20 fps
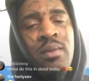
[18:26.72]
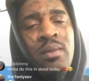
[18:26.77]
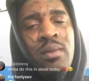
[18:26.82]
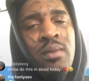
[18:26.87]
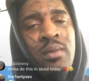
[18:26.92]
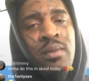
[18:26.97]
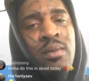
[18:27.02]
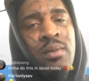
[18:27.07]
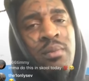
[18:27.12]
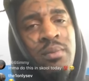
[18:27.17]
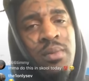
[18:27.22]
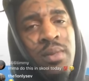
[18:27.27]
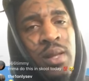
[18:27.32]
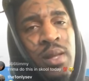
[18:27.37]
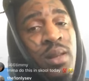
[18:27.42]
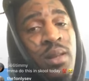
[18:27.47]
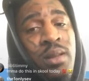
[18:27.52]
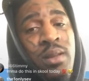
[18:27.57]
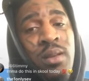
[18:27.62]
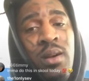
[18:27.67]
I'm
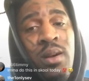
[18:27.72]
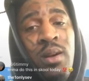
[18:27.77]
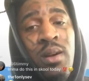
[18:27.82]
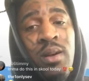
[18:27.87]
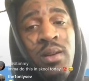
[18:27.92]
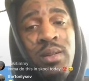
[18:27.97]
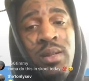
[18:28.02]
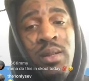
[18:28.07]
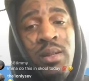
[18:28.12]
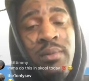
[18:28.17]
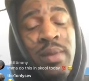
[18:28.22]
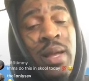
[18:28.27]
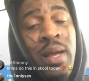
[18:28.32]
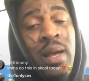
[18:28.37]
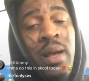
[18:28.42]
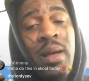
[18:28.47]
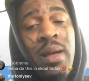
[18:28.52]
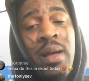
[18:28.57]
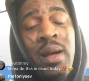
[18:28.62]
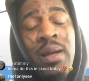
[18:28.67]
telling y'all, gee, man,
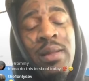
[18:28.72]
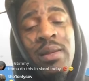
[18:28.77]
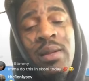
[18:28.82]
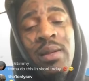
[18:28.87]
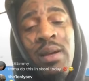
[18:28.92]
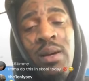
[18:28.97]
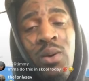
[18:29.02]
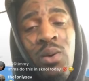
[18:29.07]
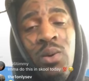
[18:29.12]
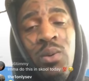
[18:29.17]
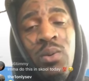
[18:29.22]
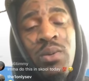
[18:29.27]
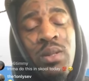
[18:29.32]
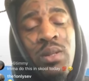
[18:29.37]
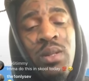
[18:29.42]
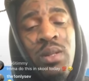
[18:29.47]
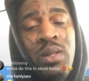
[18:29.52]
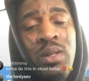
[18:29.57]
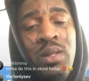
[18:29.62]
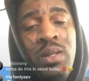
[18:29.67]
I got the codes to
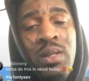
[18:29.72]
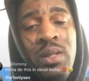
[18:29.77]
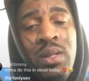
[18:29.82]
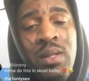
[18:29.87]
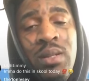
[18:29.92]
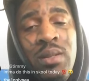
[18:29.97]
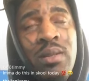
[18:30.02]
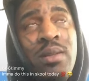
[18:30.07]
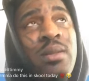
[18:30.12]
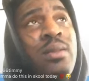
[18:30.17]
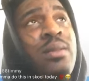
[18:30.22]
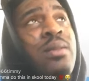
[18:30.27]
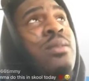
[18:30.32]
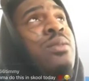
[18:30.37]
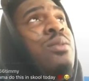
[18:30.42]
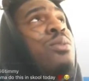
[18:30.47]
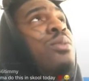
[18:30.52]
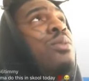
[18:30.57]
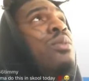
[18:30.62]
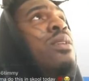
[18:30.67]
this shit.
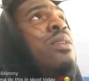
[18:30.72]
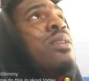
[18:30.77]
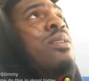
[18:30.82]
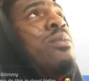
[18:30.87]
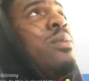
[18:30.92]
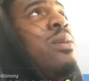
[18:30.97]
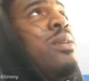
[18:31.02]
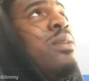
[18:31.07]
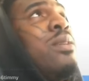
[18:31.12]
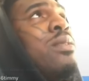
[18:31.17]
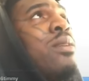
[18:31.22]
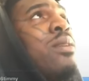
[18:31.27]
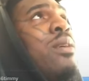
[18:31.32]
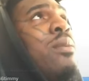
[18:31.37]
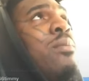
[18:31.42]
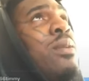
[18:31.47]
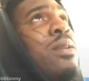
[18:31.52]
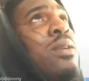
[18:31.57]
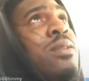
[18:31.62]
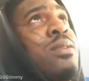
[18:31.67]
You niggas better start
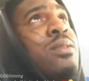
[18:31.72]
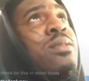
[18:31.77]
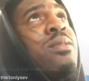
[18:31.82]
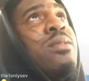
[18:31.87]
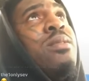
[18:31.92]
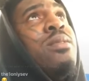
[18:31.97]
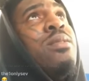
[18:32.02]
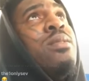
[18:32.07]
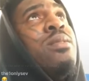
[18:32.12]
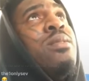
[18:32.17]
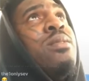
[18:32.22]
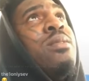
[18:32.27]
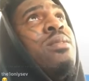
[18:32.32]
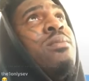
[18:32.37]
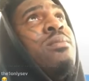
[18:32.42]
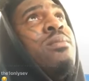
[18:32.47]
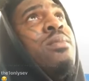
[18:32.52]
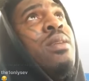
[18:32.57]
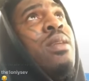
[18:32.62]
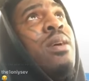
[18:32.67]
listening.
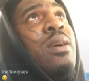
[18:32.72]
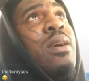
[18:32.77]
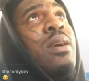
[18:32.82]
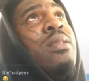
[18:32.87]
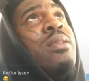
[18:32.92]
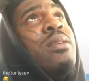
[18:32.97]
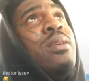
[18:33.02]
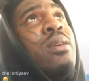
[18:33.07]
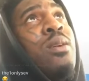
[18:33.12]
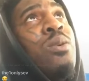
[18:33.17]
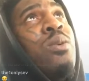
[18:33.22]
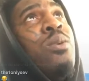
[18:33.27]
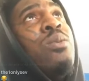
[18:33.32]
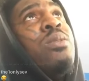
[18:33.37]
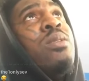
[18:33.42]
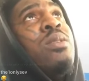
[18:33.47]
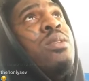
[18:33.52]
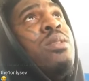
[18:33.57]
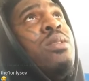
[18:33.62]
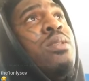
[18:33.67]
I got the codes
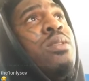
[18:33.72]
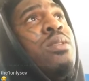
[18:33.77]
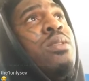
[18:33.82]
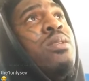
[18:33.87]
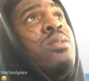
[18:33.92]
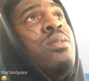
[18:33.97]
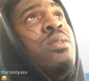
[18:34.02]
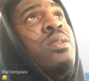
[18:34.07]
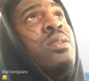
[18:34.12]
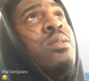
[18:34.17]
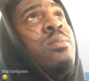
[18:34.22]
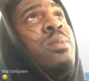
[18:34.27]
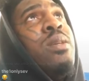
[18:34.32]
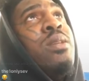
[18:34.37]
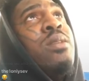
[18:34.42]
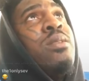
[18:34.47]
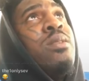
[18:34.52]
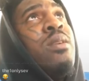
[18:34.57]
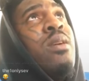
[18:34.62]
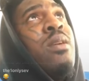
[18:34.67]
to this shit. You niggas better
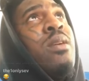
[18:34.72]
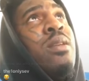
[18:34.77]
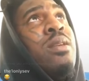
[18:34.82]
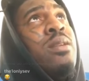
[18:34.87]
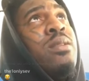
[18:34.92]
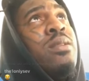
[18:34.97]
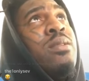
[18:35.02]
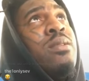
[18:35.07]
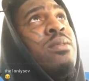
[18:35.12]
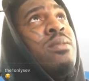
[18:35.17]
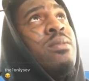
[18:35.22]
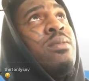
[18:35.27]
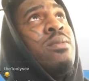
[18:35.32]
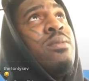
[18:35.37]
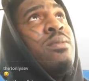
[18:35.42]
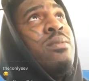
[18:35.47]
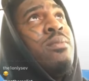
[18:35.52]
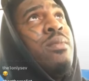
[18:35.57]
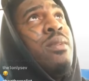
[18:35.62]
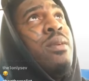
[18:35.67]
start listening.
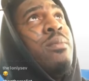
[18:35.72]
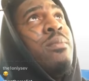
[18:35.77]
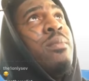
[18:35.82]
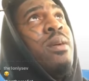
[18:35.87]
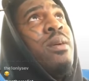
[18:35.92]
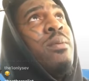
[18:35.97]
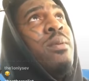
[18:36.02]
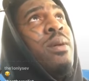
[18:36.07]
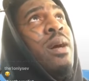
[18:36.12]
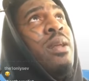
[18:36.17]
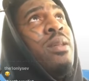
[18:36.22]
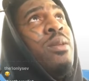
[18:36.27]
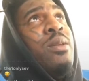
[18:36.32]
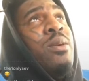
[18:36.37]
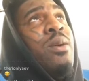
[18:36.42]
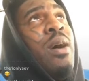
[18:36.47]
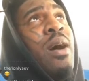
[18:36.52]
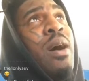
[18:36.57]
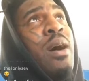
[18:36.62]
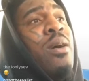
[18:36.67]
My mama, I know
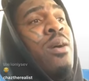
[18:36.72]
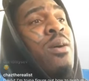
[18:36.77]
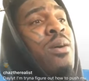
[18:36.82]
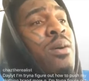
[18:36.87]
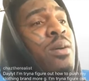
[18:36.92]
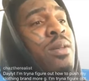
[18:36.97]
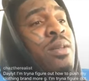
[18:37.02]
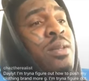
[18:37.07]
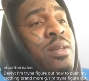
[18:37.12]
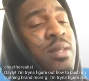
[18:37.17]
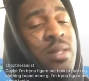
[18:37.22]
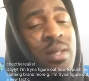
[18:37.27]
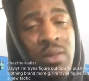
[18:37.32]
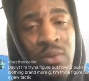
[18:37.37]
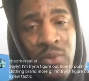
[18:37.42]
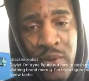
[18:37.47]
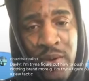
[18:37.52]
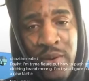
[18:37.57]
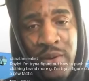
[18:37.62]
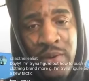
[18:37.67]
how all this shit work.